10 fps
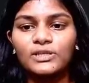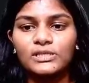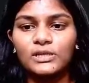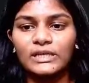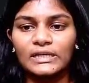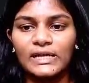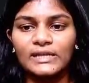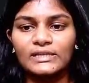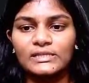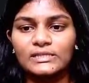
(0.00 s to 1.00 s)
circuit like
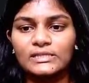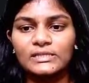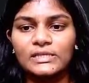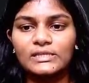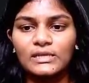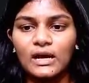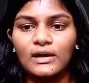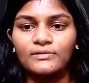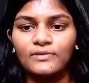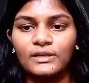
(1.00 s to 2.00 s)
this. This is
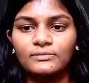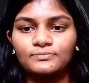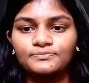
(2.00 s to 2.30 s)
R1.